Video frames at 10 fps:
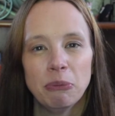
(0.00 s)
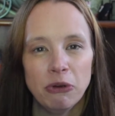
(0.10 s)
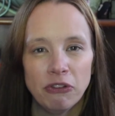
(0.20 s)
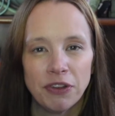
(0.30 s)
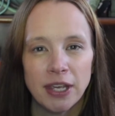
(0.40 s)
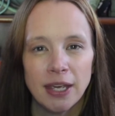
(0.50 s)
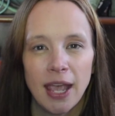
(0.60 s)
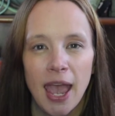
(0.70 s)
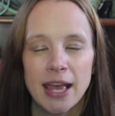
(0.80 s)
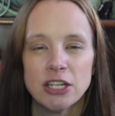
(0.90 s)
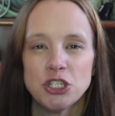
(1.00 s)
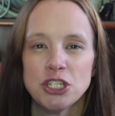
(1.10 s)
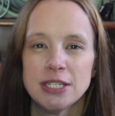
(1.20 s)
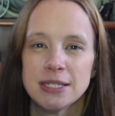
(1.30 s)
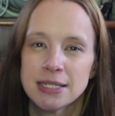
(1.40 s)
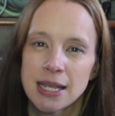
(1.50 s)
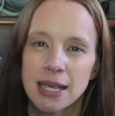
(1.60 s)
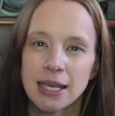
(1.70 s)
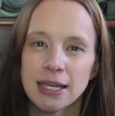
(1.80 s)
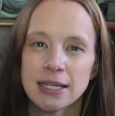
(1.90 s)
the movie, and she
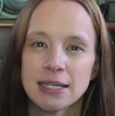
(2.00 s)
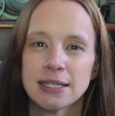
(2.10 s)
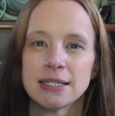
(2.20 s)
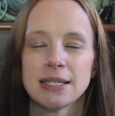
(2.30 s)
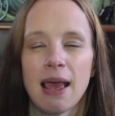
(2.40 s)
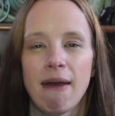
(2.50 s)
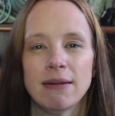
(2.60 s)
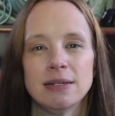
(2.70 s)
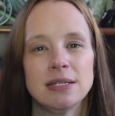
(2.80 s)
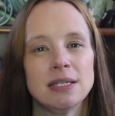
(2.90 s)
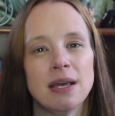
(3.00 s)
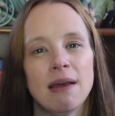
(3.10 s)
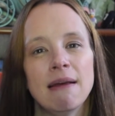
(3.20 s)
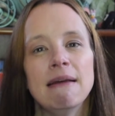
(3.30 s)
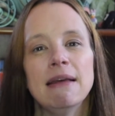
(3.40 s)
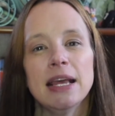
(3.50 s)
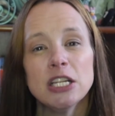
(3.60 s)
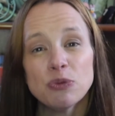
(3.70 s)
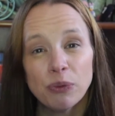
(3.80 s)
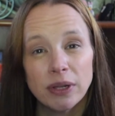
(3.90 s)
sings, and
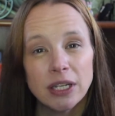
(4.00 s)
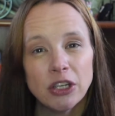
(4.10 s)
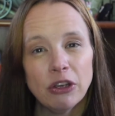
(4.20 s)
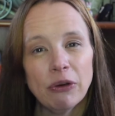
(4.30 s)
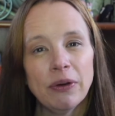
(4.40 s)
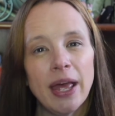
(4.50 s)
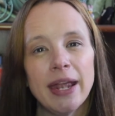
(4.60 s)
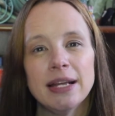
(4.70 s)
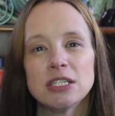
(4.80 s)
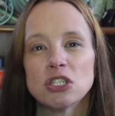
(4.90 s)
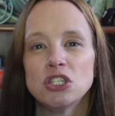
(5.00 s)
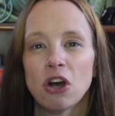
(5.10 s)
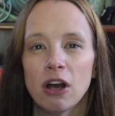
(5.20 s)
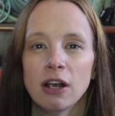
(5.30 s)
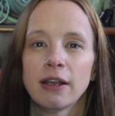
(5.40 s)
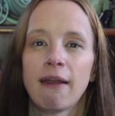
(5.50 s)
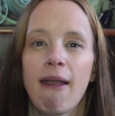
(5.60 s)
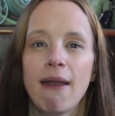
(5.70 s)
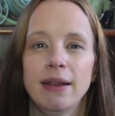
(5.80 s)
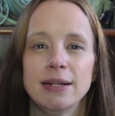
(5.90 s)
it's really cute, and it's dark,
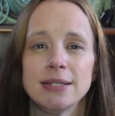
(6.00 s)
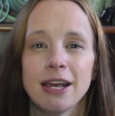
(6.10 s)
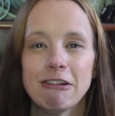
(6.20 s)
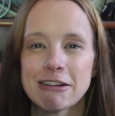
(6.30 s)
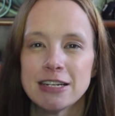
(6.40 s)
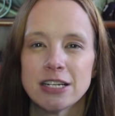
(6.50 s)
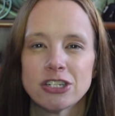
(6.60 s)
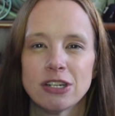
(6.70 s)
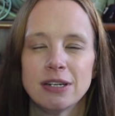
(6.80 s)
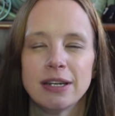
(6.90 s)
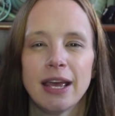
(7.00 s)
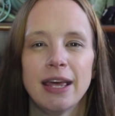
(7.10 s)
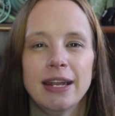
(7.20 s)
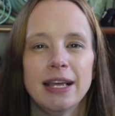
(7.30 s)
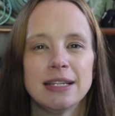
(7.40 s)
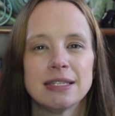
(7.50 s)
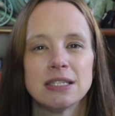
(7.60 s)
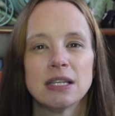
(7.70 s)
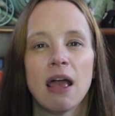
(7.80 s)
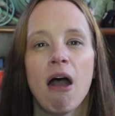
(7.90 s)
and it's air-conditioned, and it's